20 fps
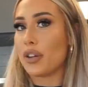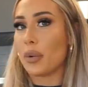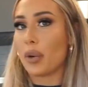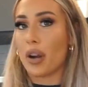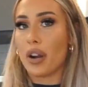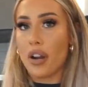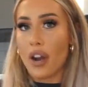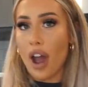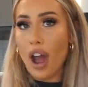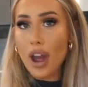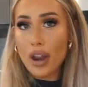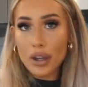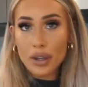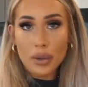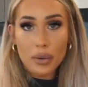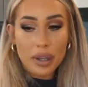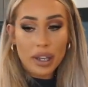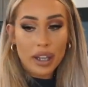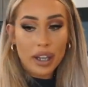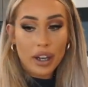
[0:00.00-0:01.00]
are not new
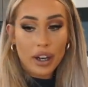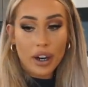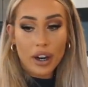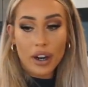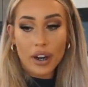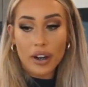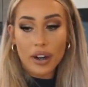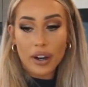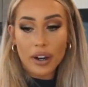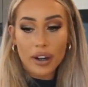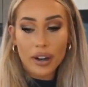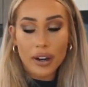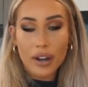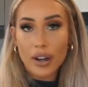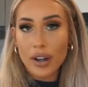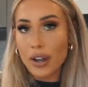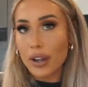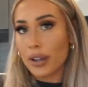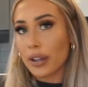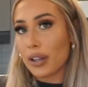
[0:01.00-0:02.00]
here,
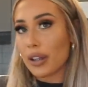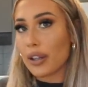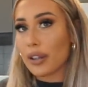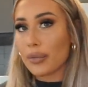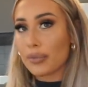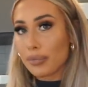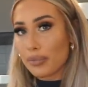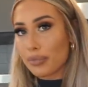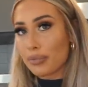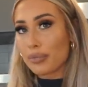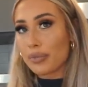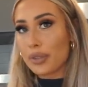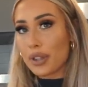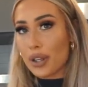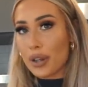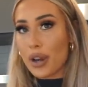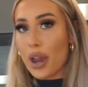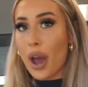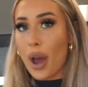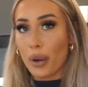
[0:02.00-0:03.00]
you
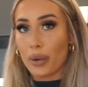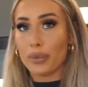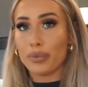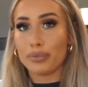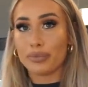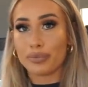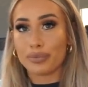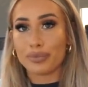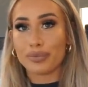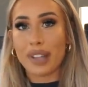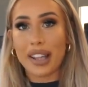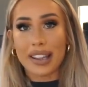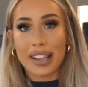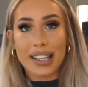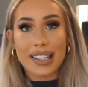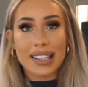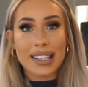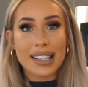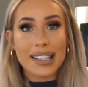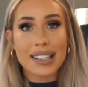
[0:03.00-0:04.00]
know that
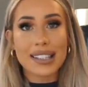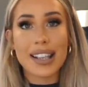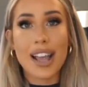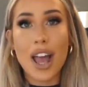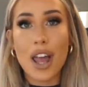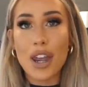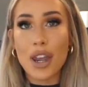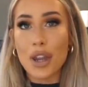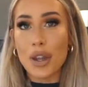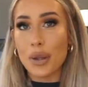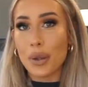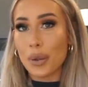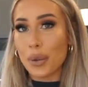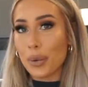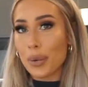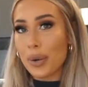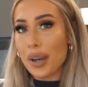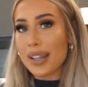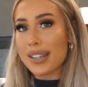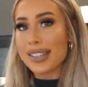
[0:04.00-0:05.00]
this is a
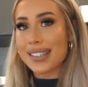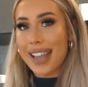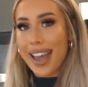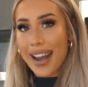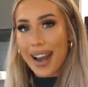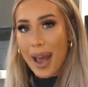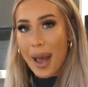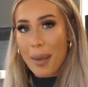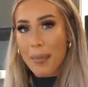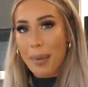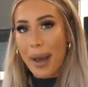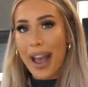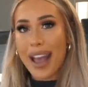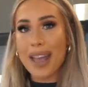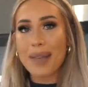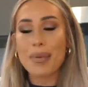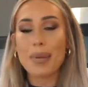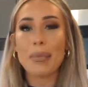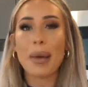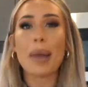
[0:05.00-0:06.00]
new setup. I
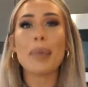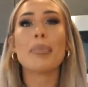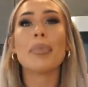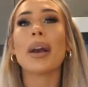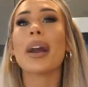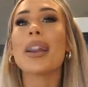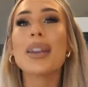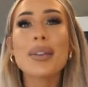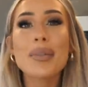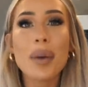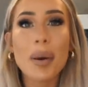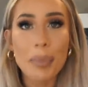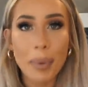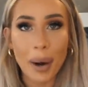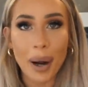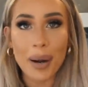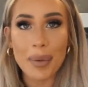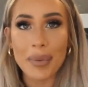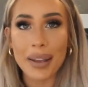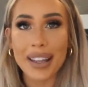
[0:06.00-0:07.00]
am in my brand new
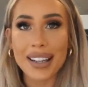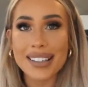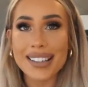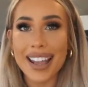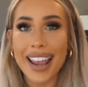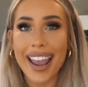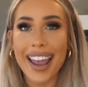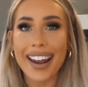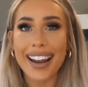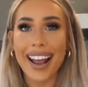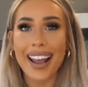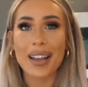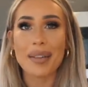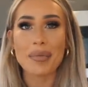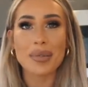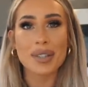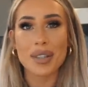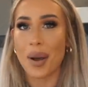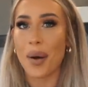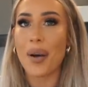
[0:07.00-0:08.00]
apartment and I am
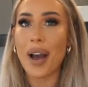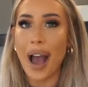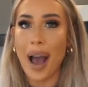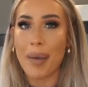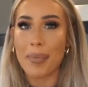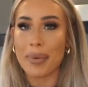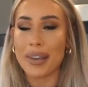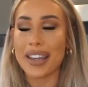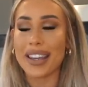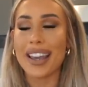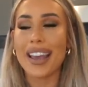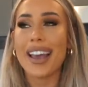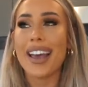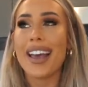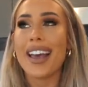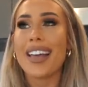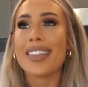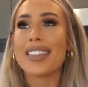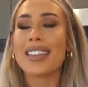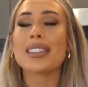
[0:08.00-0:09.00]
so happy.
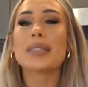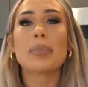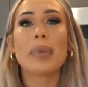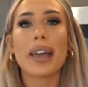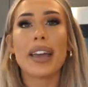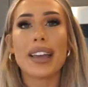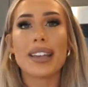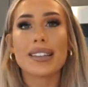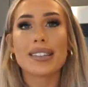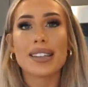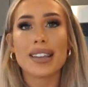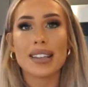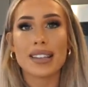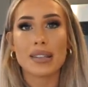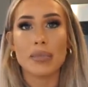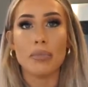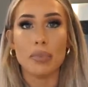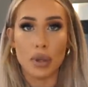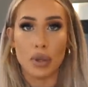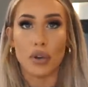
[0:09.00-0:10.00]
This place is
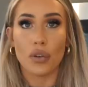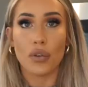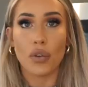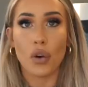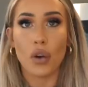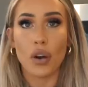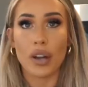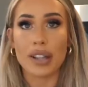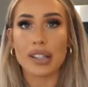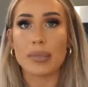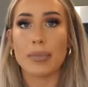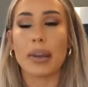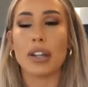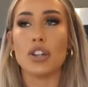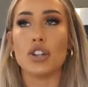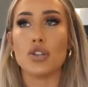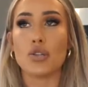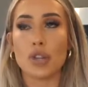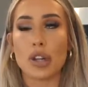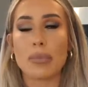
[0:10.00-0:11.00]
beautiful. It's my
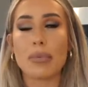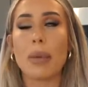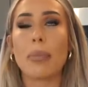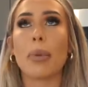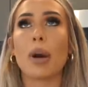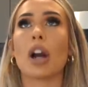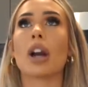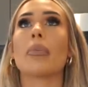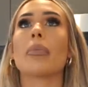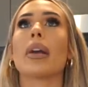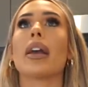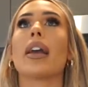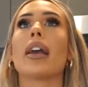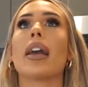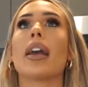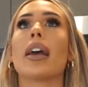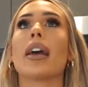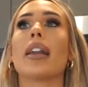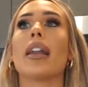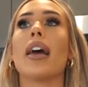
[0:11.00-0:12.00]
dream apartment
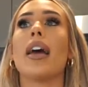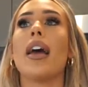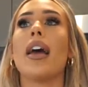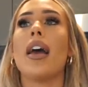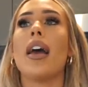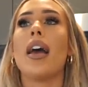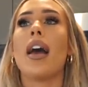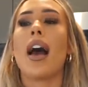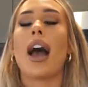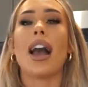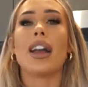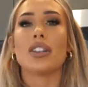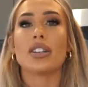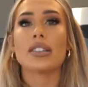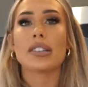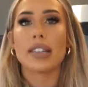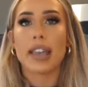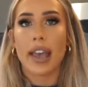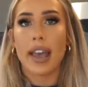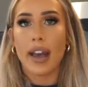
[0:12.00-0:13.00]
and I
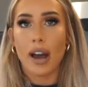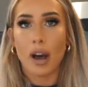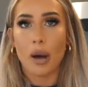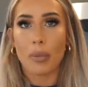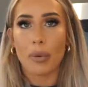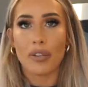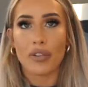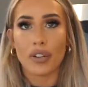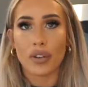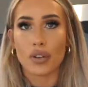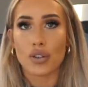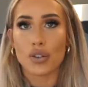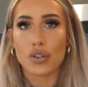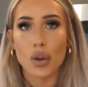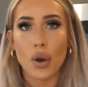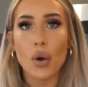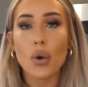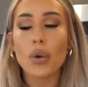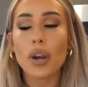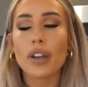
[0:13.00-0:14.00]
just can't help but feel
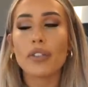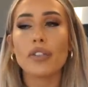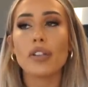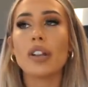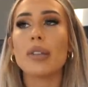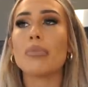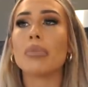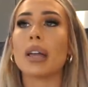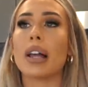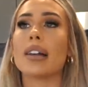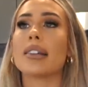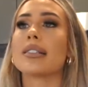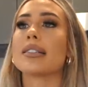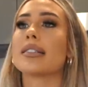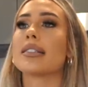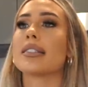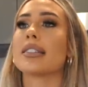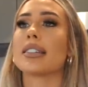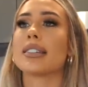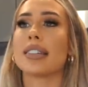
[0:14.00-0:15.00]
so grateful and
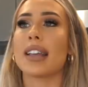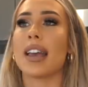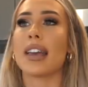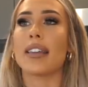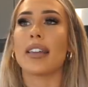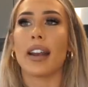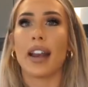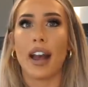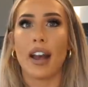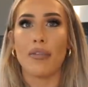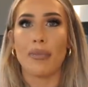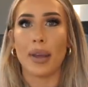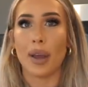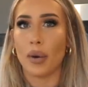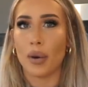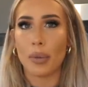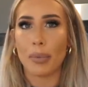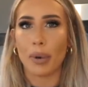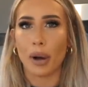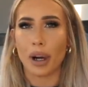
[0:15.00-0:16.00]
blessed to say that I have my
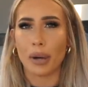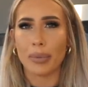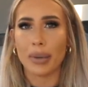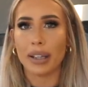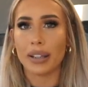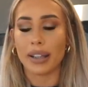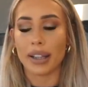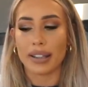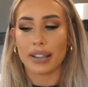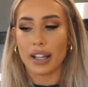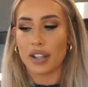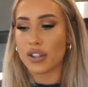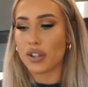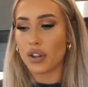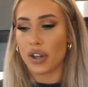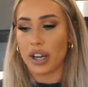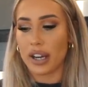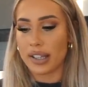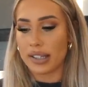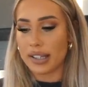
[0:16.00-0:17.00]
own apartment. Like that's
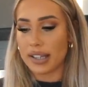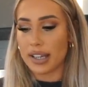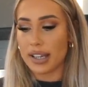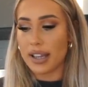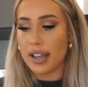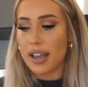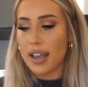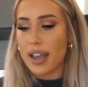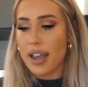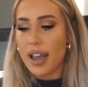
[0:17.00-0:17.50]
crazy.